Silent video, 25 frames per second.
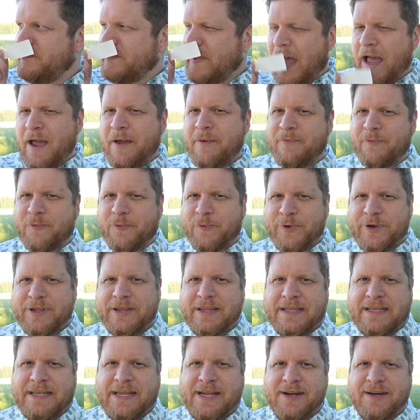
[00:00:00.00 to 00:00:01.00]
I'm
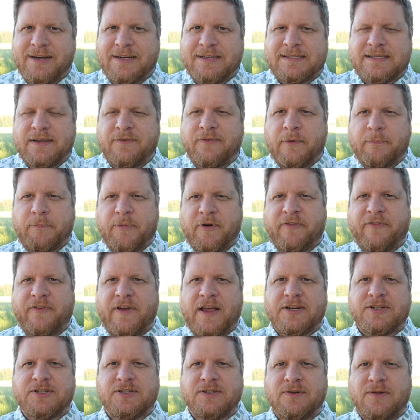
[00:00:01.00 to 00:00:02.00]
really curious if a
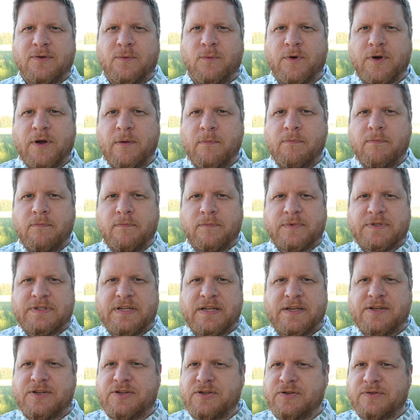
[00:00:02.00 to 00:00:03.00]
professional were
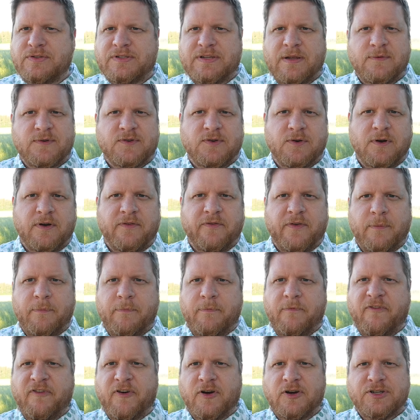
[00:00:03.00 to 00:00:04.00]
to do some sort of a
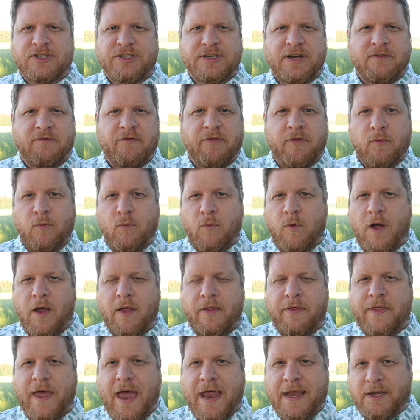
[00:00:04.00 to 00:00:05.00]
version of the
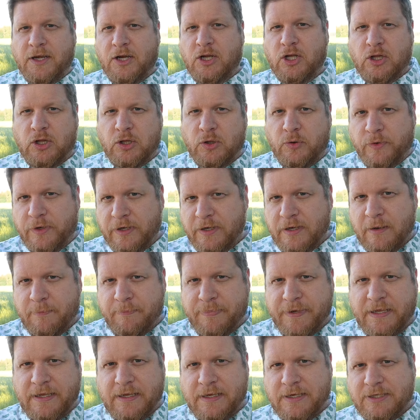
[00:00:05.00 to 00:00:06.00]
one that included a
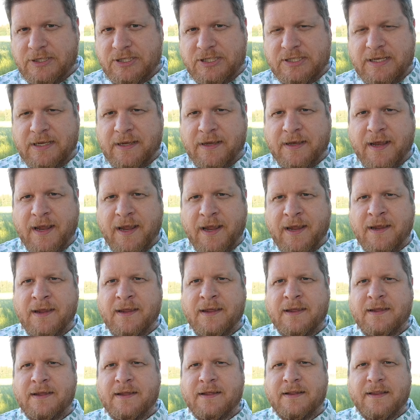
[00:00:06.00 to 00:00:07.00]
peach DNA,
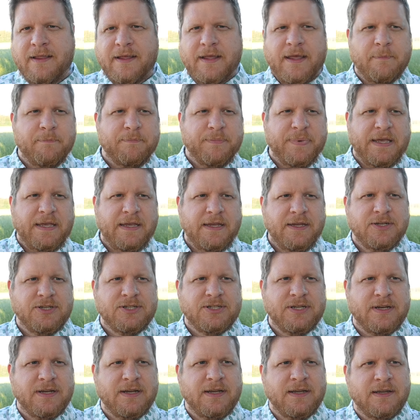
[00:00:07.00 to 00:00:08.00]
like a
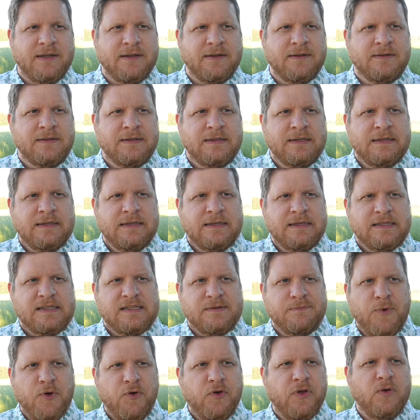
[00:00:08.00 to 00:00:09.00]
peach and a
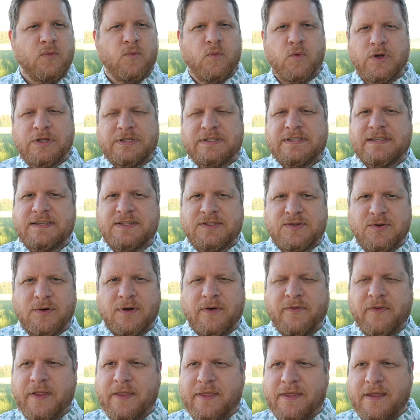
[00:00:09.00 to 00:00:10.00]
smoky woodsy sort
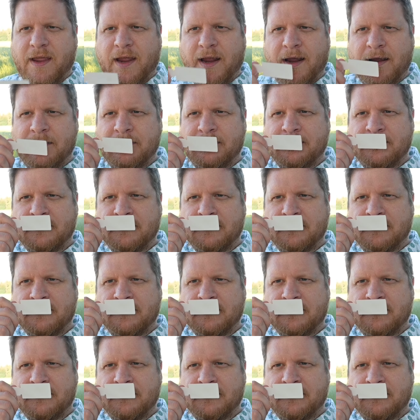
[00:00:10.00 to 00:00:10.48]
of a thing.